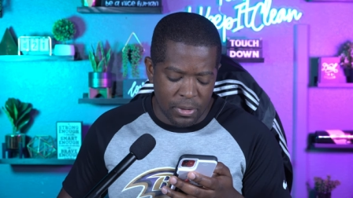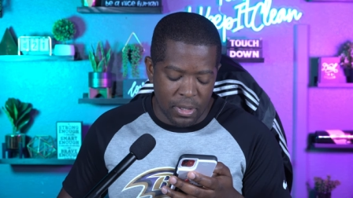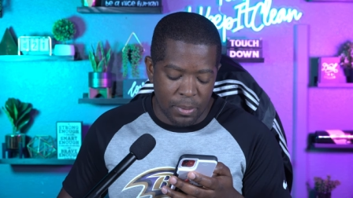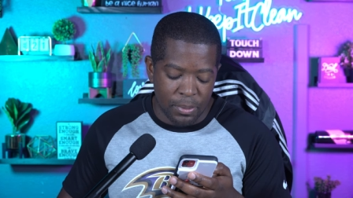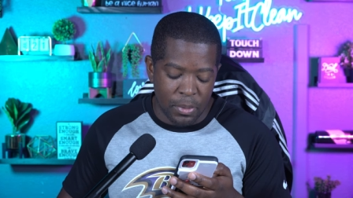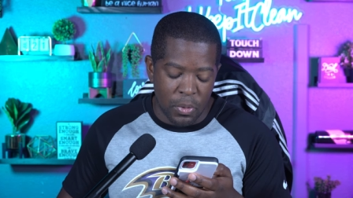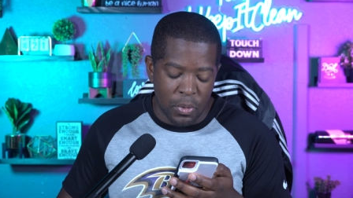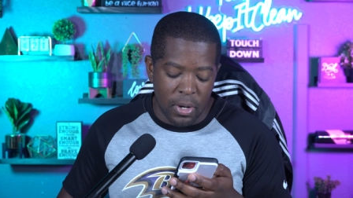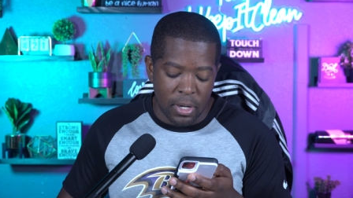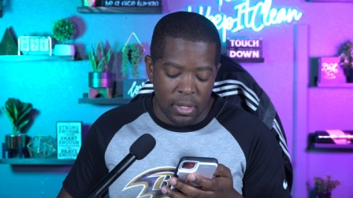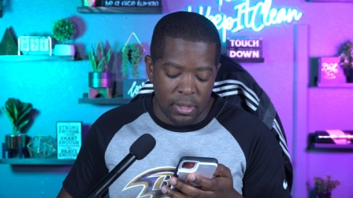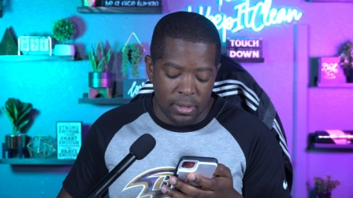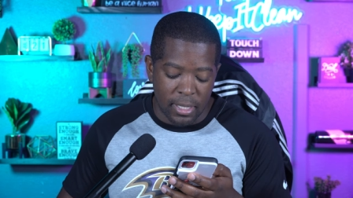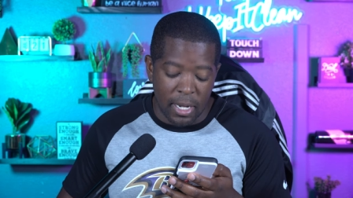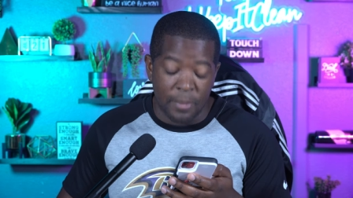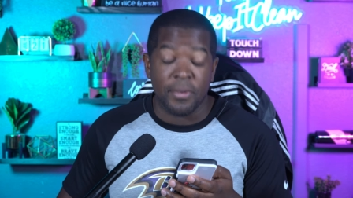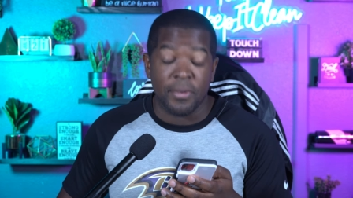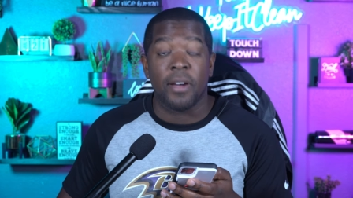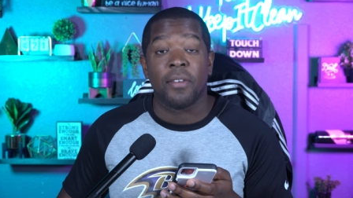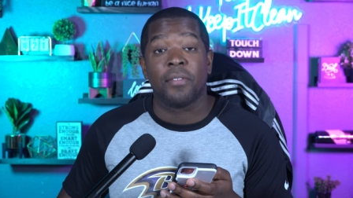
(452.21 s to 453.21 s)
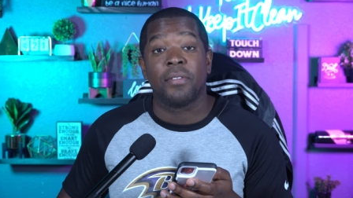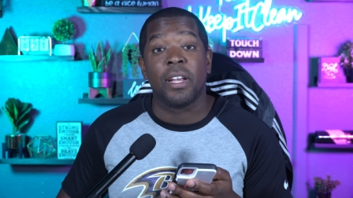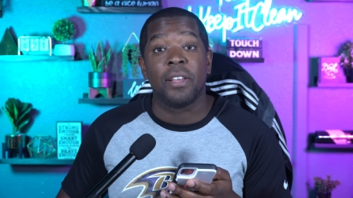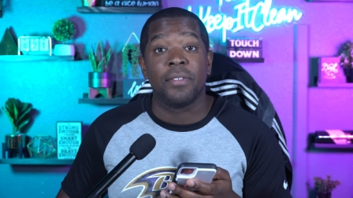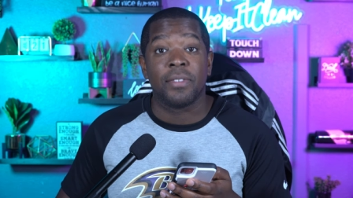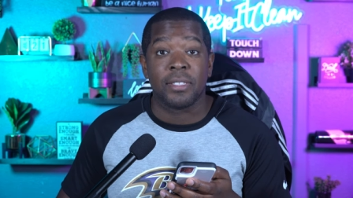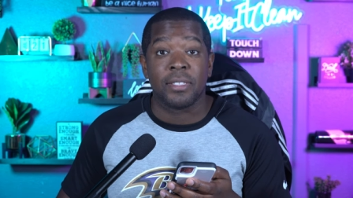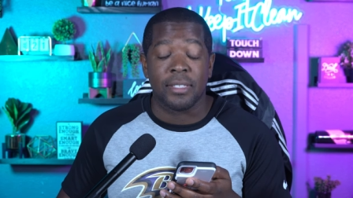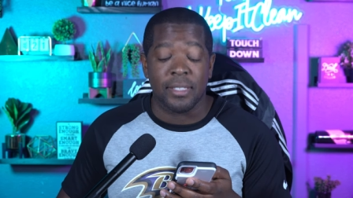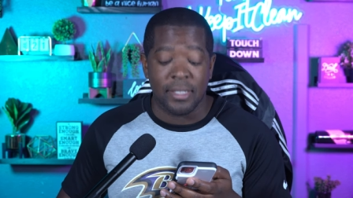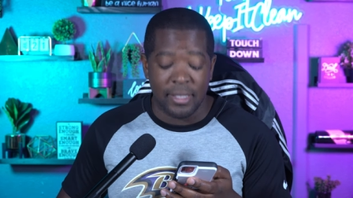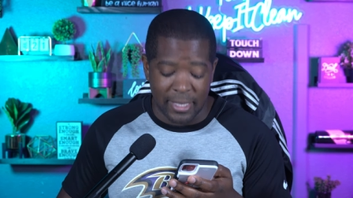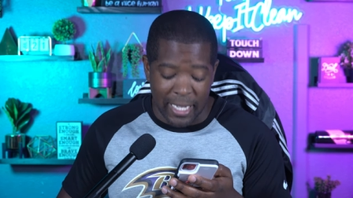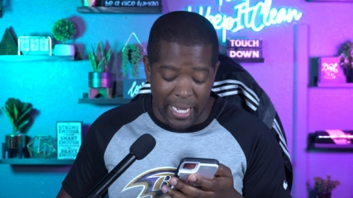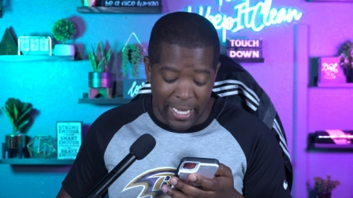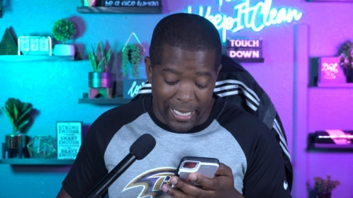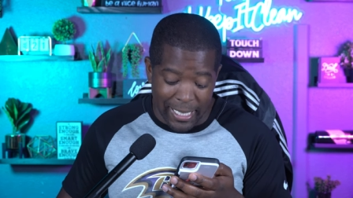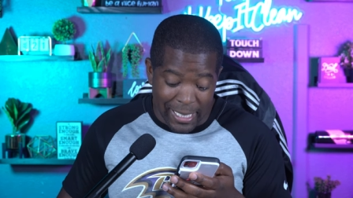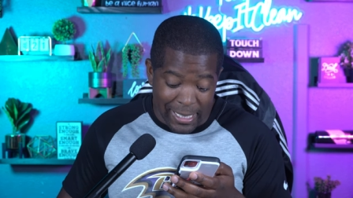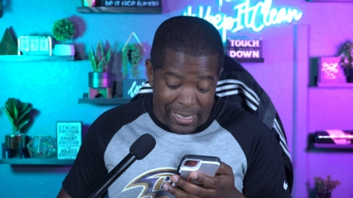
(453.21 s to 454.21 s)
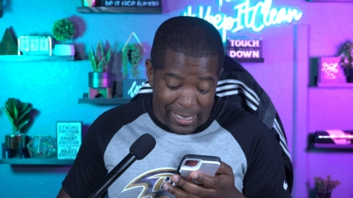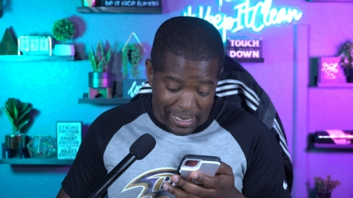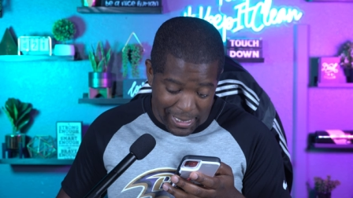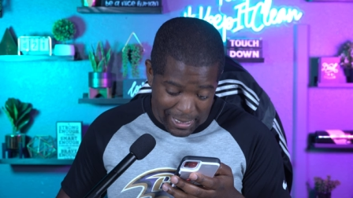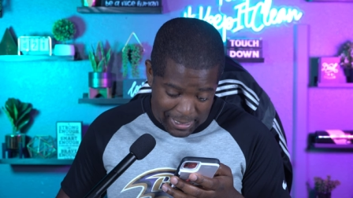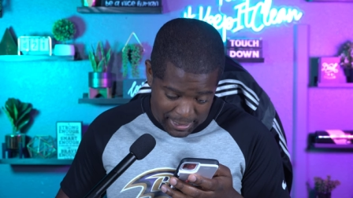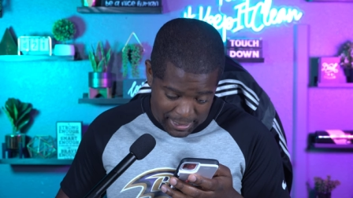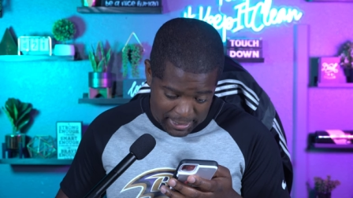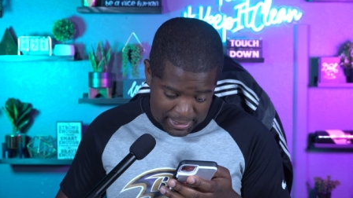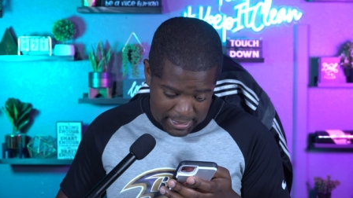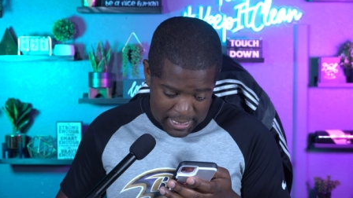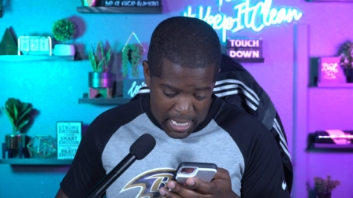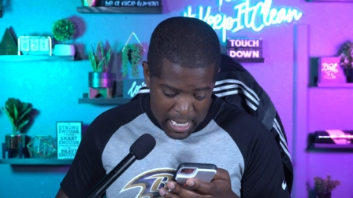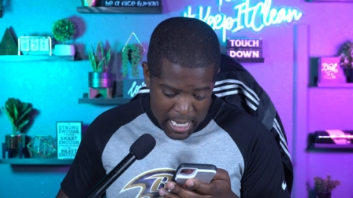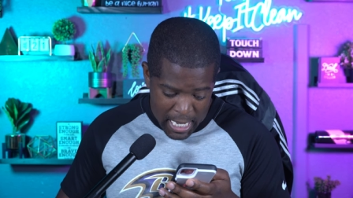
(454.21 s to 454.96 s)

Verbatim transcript: Number one, top five Ravens tight ends list.